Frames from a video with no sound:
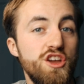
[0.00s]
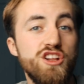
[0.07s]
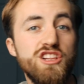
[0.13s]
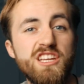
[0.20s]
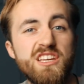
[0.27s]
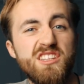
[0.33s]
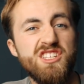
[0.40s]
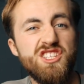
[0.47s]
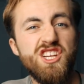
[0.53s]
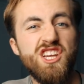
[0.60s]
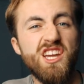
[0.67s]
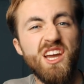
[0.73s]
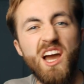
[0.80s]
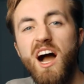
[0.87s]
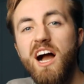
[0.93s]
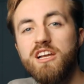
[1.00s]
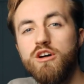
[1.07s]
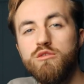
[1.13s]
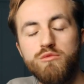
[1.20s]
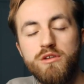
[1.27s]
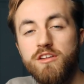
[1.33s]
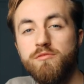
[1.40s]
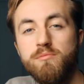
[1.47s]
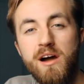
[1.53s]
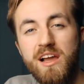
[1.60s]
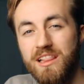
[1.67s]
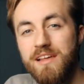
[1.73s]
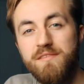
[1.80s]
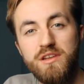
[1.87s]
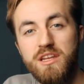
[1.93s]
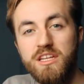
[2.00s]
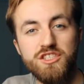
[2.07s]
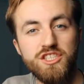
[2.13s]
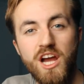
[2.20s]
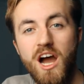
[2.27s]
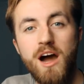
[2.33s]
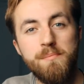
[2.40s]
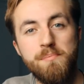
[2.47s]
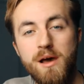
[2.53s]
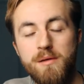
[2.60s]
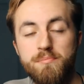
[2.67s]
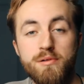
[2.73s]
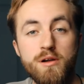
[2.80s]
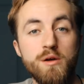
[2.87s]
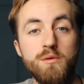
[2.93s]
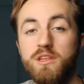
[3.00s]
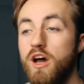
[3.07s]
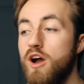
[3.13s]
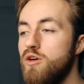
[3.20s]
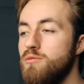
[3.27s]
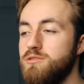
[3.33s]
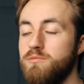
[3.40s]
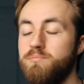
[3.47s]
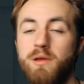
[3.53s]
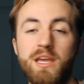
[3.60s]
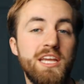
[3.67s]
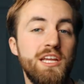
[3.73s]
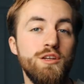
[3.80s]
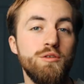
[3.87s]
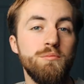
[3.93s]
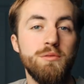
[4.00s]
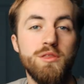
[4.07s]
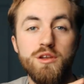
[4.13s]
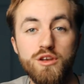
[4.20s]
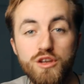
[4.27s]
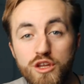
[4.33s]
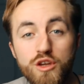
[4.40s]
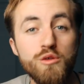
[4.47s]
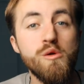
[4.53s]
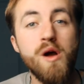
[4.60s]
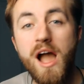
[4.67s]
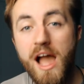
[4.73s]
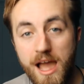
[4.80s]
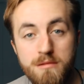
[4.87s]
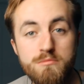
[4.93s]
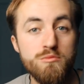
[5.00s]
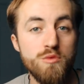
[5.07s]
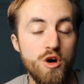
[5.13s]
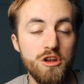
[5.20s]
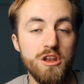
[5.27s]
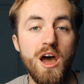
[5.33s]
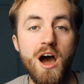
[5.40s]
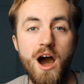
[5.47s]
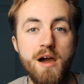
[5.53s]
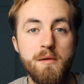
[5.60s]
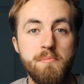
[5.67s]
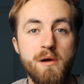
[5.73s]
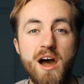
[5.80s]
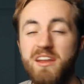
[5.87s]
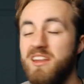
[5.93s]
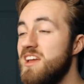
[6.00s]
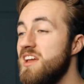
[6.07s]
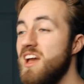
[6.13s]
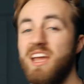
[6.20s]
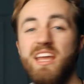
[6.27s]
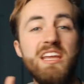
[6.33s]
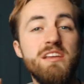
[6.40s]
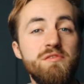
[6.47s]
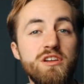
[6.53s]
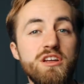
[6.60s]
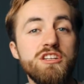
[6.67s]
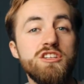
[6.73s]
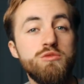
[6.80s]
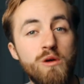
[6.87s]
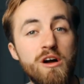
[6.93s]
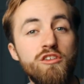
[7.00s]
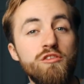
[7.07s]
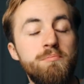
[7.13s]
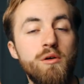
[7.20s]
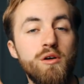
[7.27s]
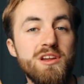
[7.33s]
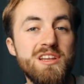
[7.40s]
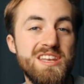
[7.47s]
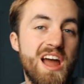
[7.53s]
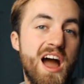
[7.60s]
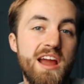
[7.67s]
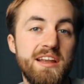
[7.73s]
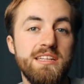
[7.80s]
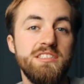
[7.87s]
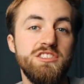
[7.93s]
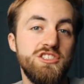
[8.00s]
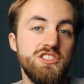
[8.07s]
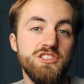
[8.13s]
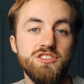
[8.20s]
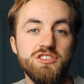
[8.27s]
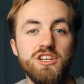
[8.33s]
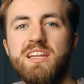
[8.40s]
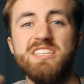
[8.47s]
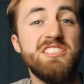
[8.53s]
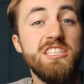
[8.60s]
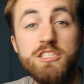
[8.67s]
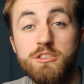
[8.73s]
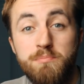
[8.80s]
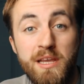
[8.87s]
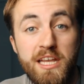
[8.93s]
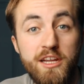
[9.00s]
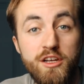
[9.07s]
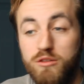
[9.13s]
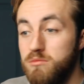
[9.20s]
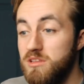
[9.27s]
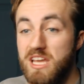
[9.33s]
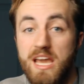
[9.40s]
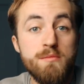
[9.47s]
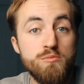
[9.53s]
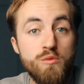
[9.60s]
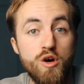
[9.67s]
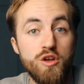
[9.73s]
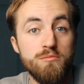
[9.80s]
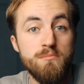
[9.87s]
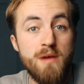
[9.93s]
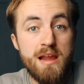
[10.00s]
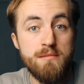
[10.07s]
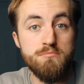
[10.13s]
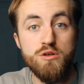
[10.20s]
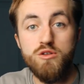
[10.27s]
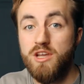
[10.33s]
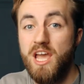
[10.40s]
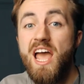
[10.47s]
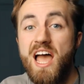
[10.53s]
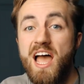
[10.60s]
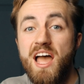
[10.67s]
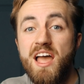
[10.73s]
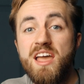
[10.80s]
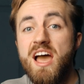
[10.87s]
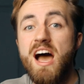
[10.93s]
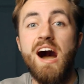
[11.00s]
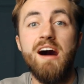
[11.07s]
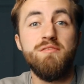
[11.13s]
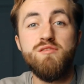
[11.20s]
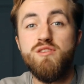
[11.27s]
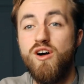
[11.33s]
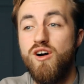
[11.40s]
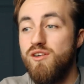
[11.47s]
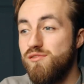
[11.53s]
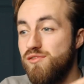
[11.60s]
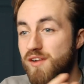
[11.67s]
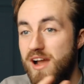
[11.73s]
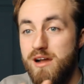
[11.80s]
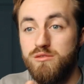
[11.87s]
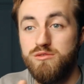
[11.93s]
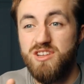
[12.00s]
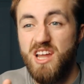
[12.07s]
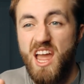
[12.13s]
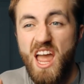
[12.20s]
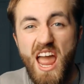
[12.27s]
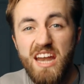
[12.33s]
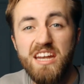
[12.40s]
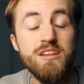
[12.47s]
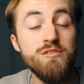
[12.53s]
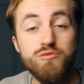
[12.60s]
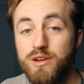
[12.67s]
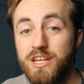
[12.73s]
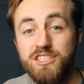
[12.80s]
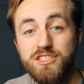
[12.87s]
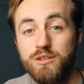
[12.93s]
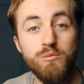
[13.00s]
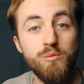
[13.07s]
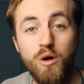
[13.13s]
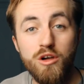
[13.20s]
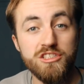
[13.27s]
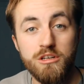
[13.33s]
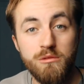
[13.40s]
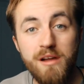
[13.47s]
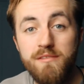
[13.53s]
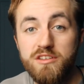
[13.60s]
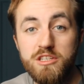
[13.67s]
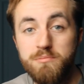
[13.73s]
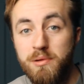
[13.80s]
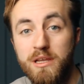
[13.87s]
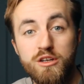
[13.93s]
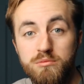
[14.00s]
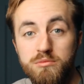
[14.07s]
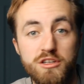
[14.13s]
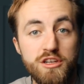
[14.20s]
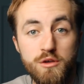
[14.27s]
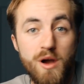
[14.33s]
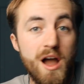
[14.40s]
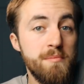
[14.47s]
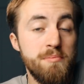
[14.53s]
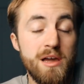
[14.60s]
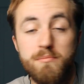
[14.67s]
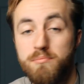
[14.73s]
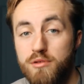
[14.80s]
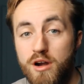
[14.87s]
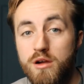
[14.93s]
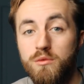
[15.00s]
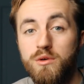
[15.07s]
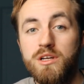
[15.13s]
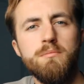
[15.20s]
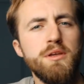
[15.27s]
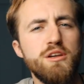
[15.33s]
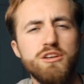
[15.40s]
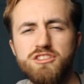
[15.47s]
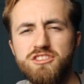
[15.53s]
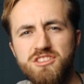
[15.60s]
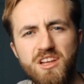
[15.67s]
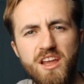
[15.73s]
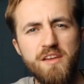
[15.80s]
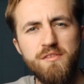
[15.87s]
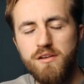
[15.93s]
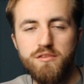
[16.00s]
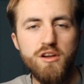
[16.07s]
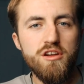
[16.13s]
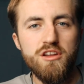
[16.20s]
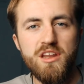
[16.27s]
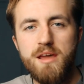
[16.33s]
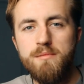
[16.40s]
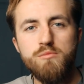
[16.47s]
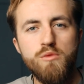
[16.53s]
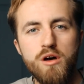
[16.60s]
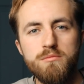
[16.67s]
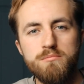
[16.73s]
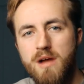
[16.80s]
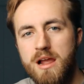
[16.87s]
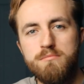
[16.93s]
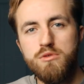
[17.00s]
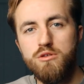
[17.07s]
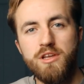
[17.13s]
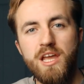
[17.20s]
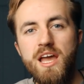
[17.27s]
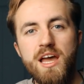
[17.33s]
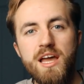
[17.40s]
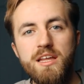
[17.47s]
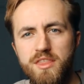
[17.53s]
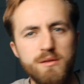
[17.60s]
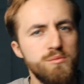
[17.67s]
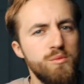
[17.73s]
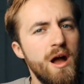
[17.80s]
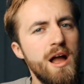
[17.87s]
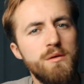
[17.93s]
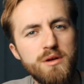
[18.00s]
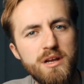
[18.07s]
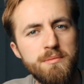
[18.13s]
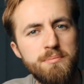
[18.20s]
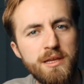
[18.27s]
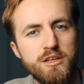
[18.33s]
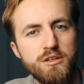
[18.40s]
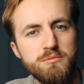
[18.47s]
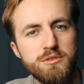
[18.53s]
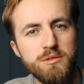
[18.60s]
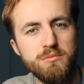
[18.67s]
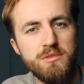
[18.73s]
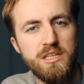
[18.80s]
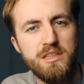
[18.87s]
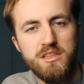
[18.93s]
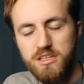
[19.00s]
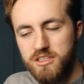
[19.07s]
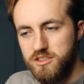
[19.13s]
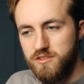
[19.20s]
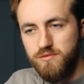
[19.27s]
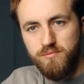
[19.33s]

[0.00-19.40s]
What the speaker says: Earlier this year, I got rid of my 11-inch iPad Pro in the hopes of picking up the new M1 iPad, even at 12.9 inches. Now, since picking up the M1 MacBook Air, I've not found any reason whatsoever to pick up the new iPad Pro. Because if I've got an M1 MacBook Air, then why would I pick up something that's